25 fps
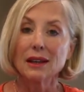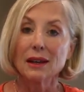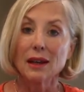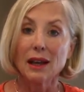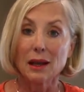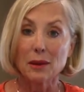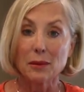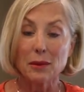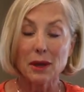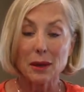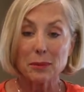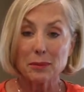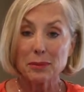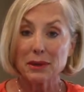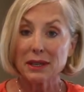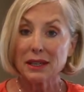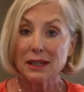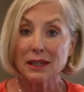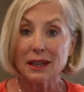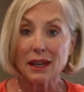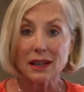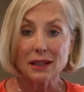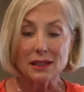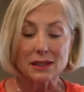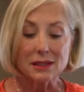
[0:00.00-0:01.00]
And
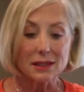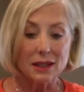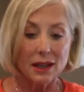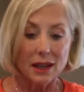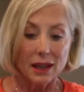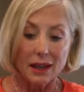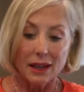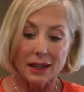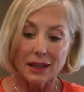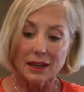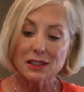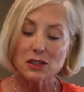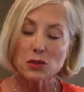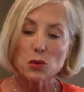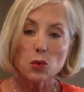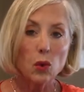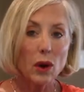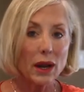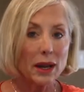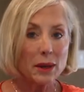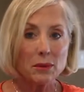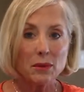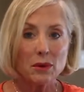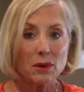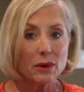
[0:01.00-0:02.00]
P.S., it's
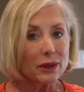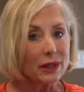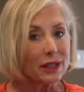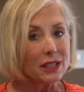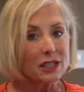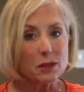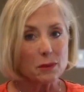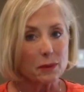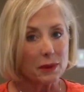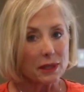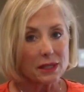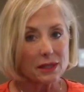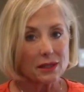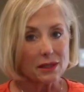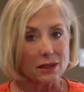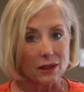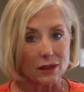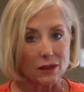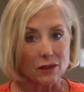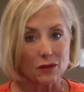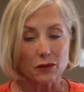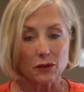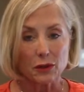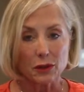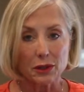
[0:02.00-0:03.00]
way more
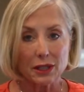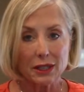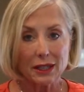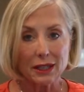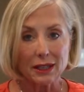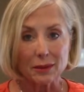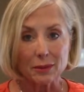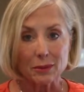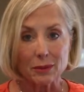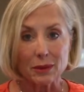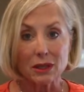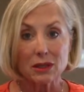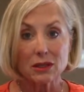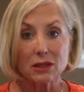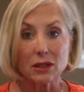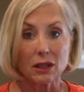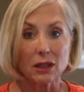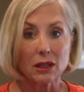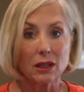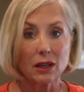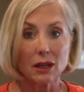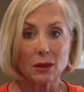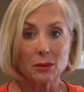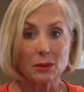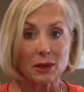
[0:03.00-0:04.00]
expensive for them to
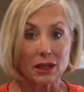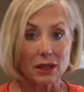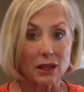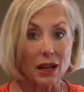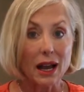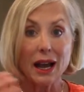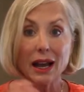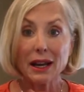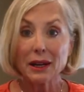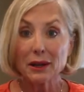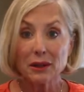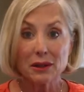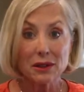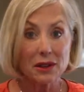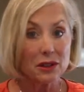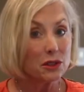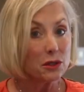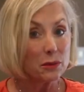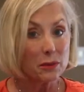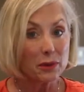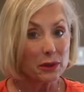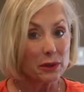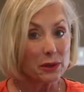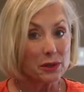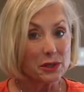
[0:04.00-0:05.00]
come and hire a new
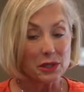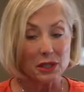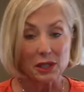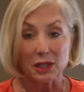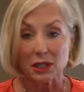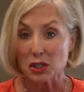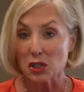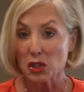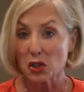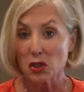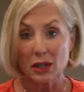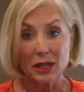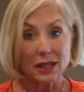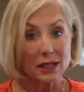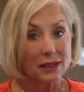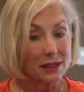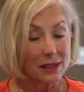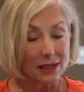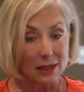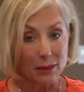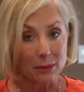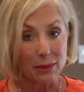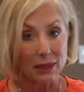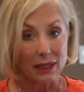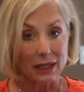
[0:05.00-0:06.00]
person and train
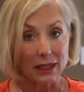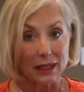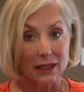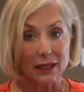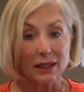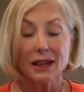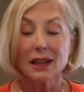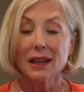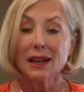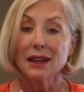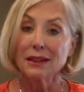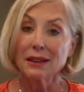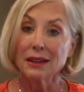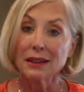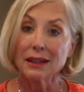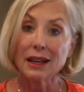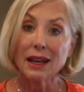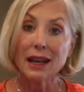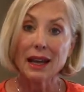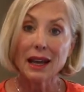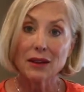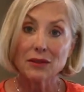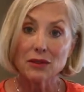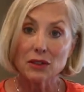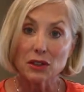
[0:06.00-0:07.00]
somebody than to
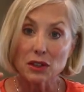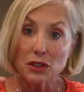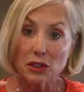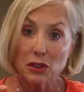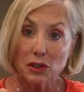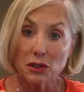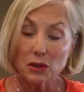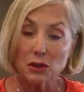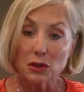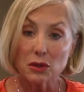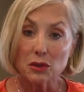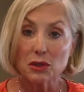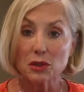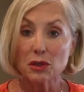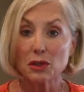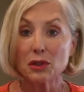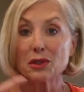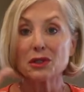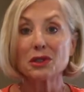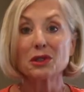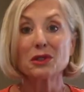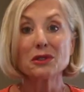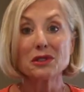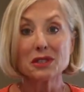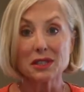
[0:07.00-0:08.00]
have you
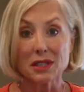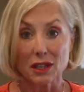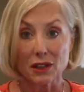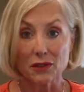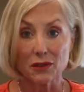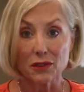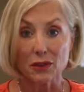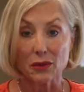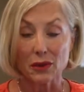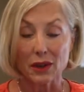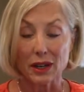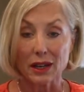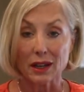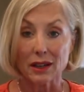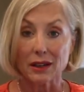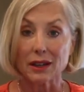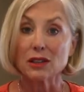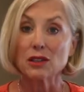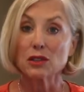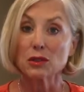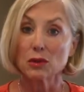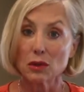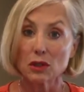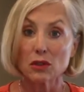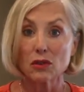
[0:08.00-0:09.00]
turn yourself around
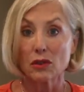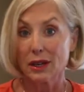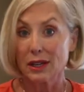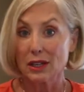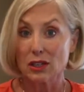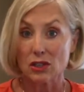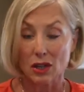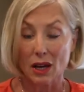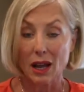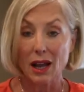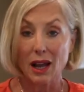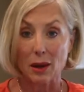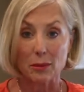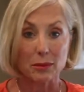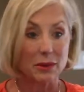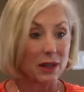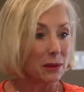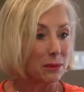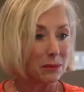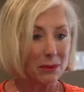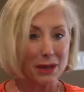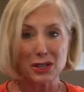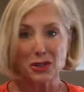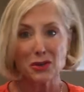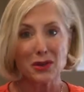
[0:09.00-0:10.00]
and do a great job.
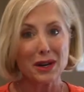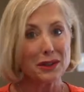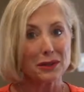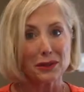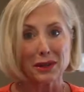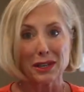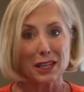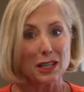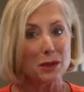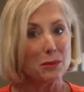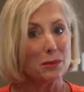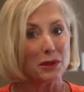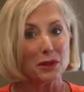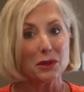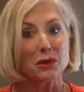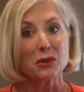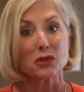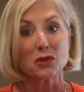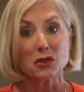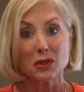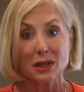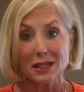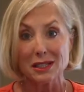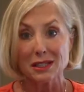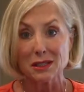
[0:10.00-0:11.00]
They'd much rather keep you,
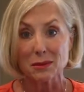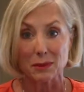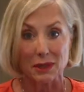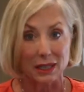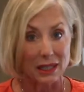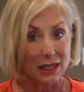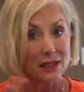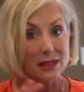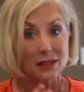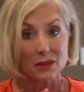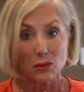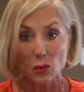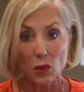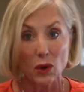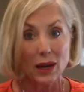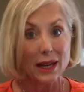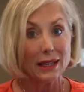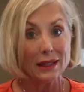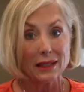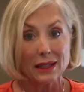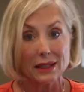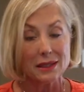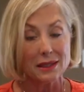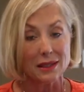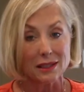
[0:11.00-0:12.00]
trust me. It's way
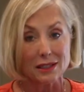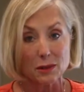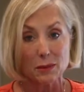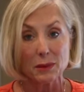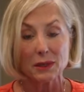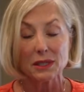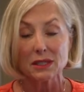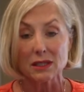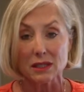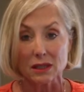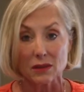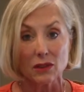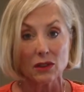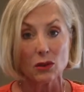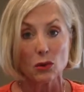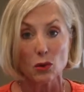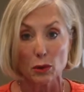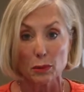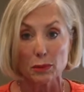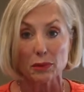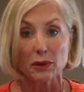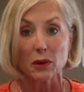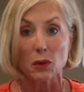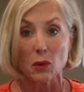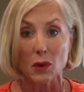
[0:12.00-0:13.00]
less expensive
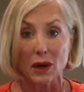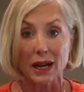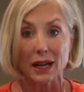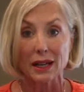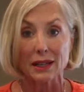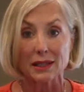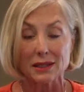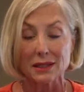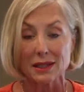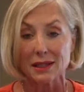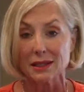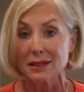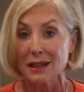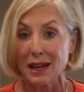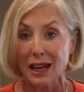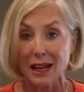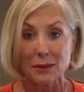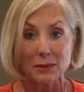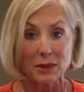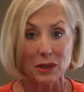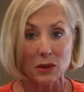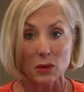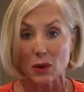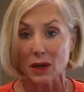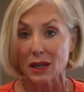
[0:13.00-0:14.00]
corporate-wise and
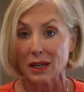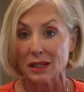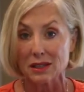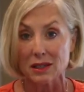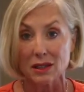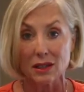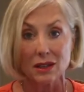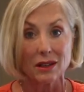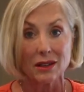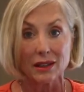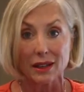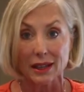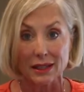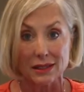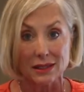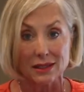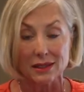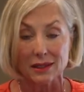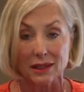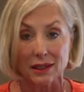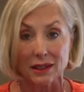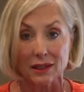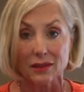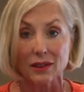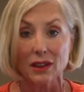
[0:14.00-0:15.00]
timing-wise and all that
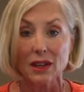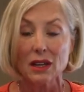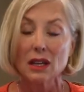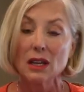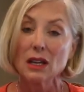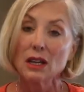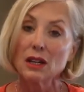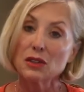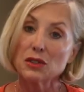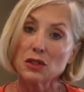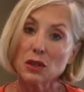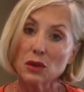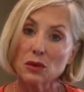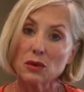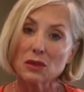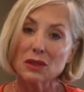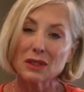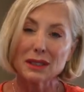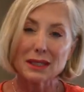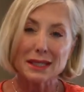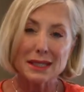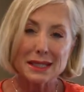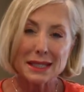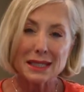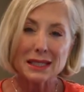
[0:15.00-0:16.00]
stuff. So
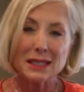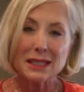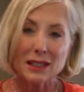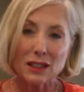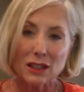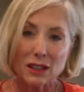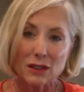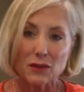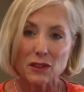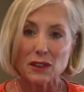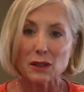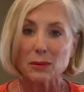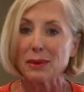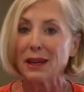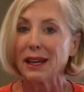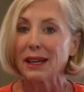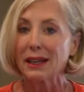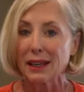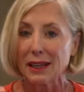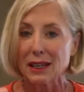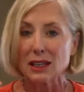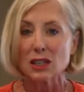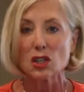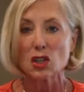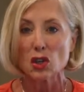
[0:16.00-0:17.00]
listen to the feedback
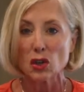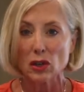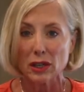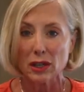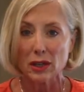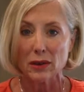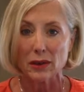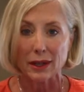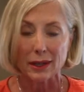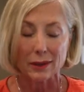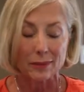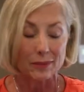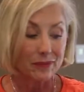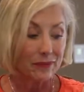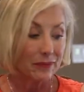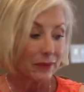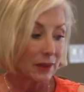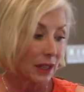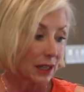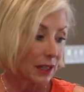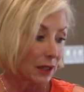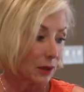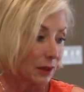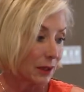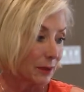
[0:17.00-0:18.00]
and turn it around.
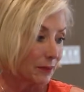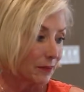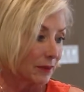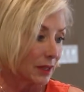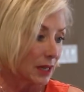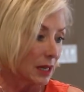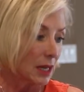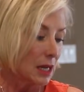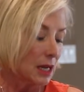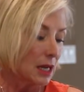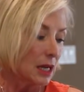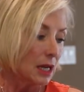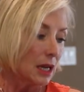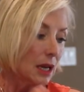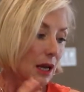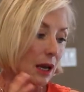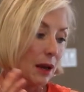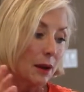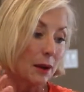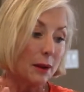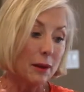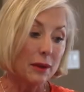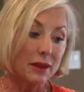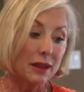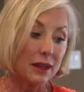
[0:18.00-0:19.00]
Anyway,
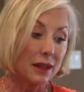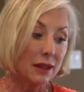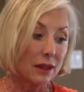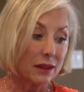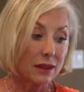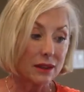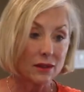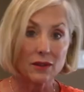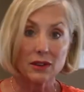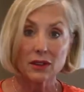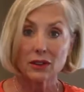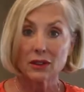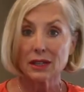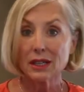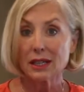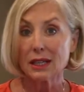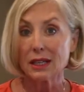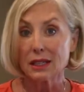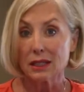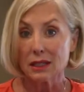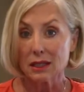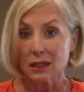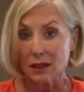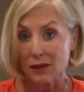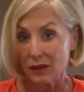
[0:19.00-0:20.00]
and then at the very
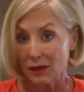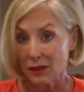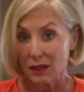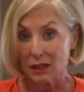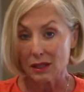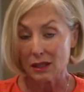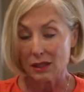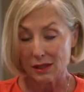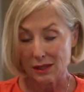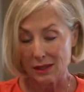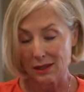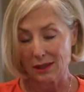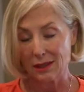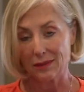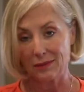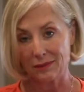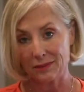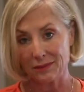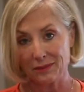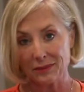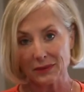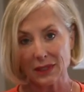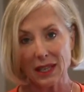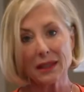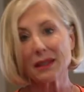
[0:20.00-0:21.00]
end of this,
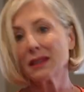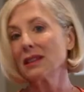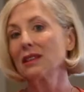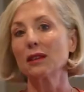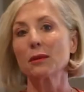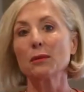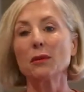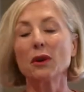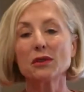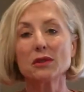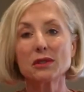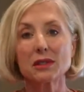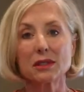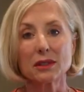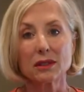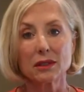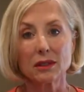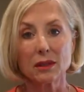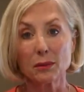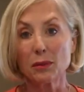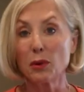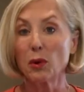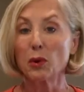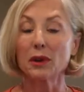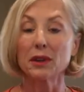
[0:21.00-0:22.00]
I think the most
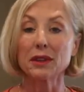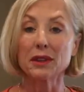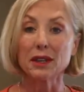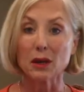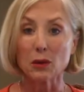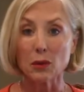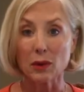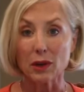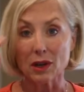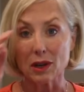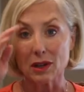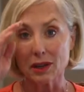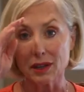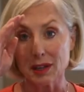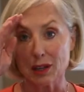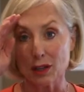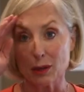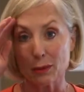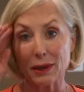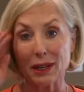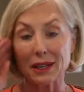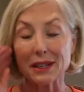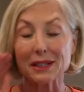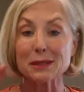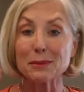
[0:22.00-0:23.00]
important thing we all care
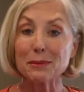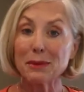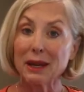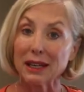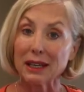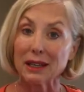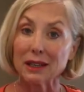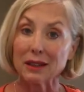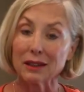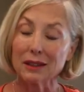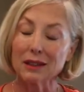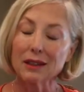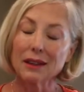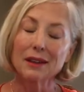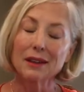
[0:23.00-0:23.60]
about is money.